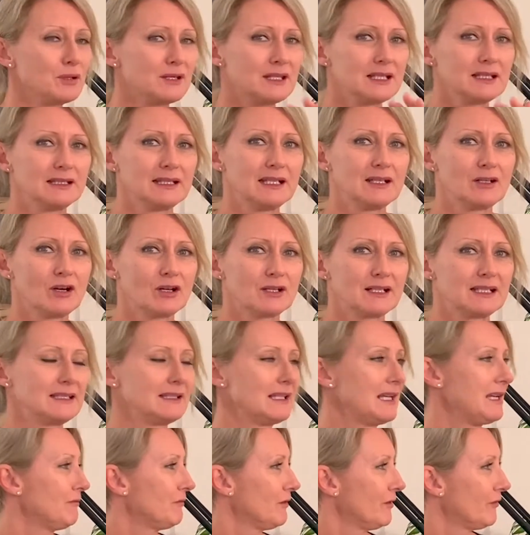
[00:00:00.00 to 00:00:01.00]
the lid on and
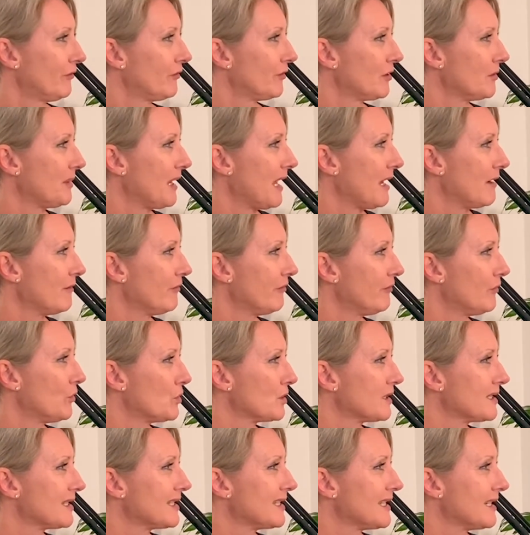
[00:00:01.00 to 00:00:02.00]
leave it for about
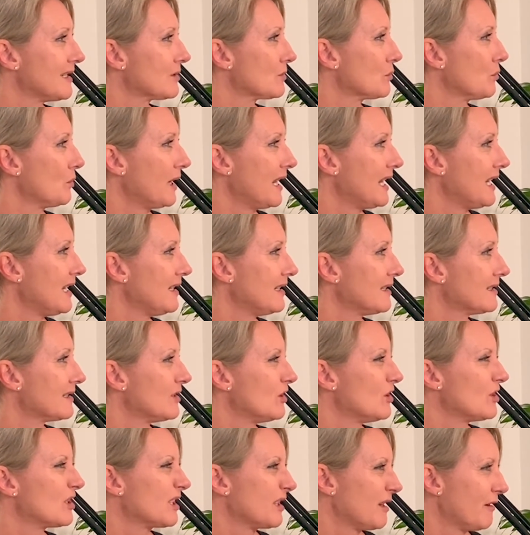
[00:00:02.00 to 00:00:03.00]
4 to 6 weeks.
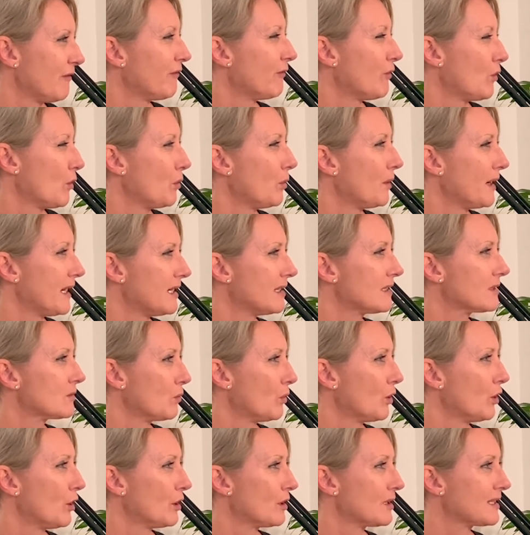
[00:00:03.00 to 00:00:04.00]
Usually 4 weeks
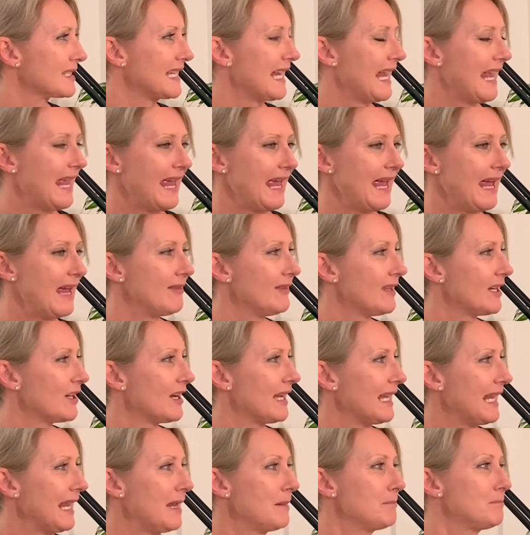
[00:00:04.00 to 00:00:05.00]
works. And then
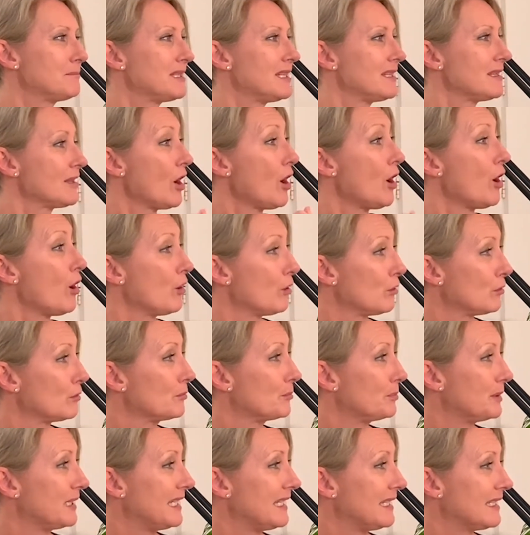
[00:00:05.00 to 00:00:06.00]
I empty the
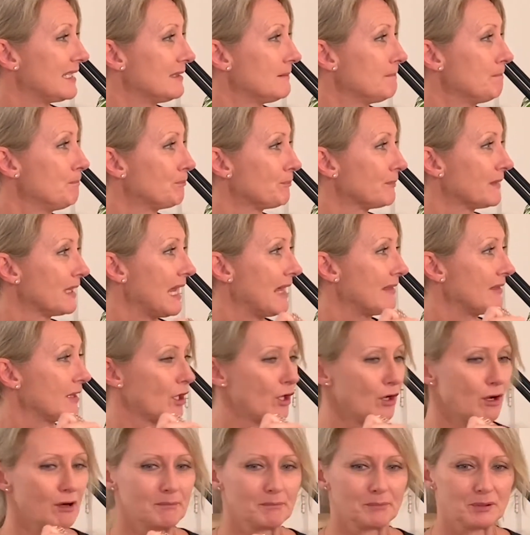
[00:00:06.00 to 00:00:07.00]
whole bin and the
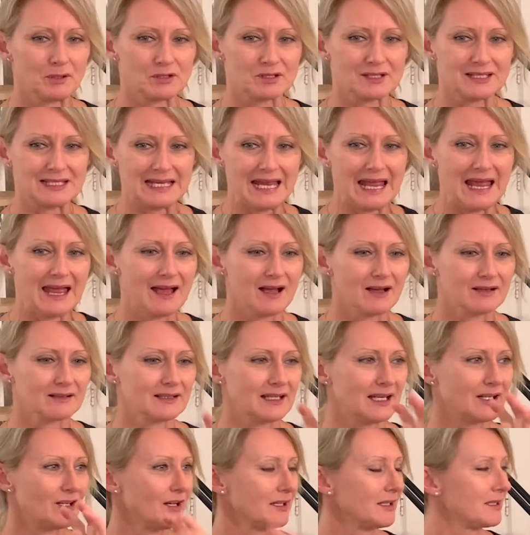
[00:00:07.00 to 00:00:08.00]
compost
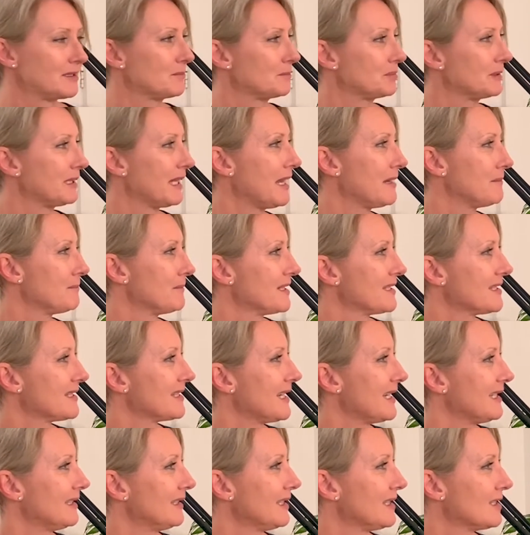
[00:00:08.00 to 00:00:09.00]
out, and I can plant my
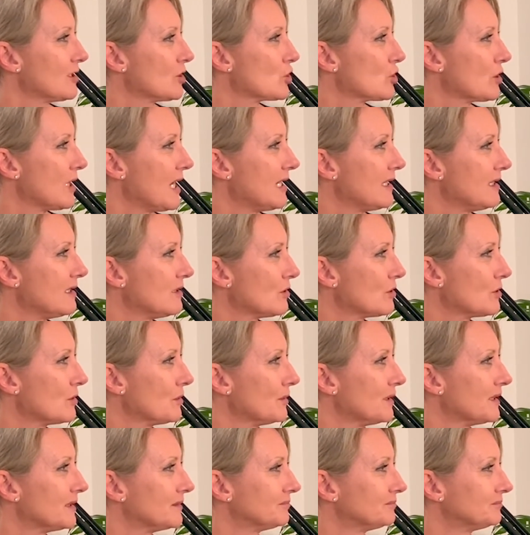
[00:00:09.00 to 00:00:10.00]
seedlings straight
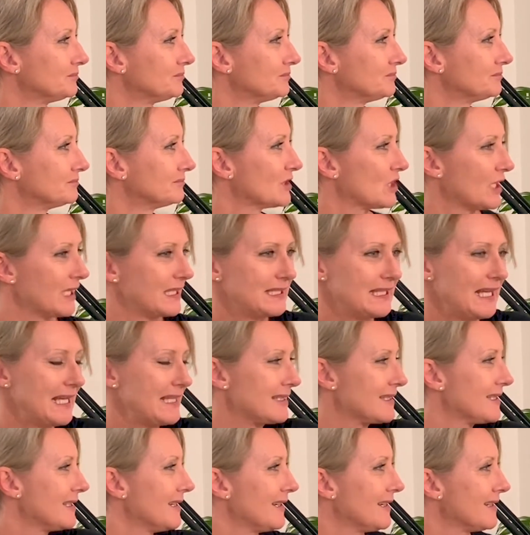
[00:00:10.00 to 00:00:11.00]
into it. It's like,
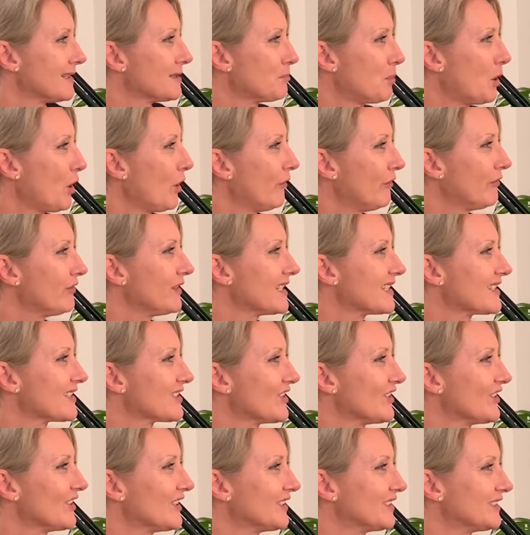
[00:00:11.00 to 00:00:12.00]
that's it. It's perfect
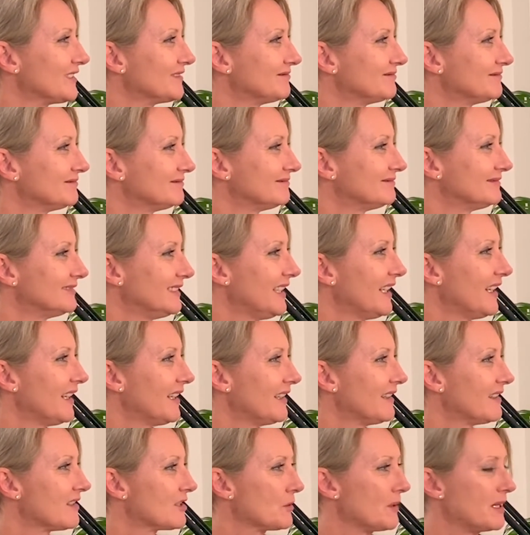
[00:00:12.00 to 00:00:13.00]
soil. Yeah.
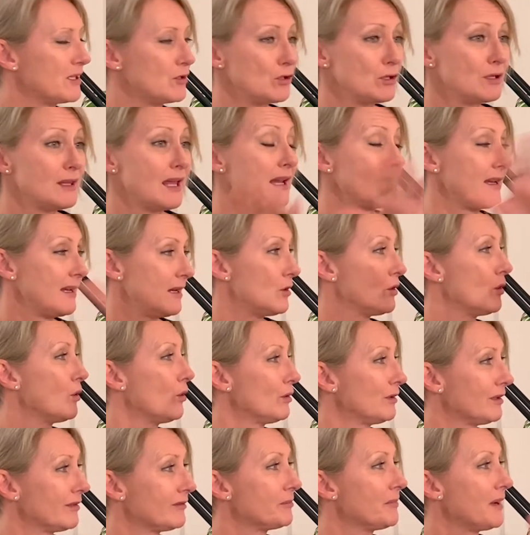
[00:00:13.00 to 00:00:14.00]
So I do that in
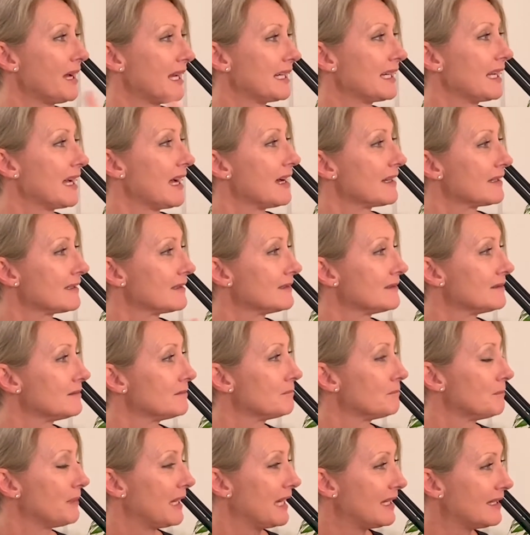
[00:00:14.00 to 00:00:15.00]
all of my garden
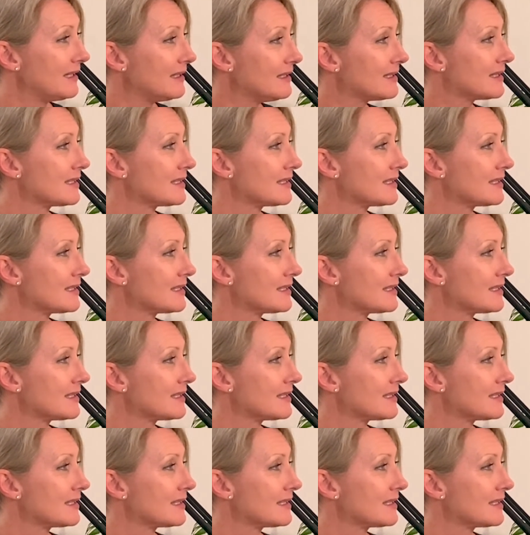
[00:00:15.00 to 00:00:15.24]
beds.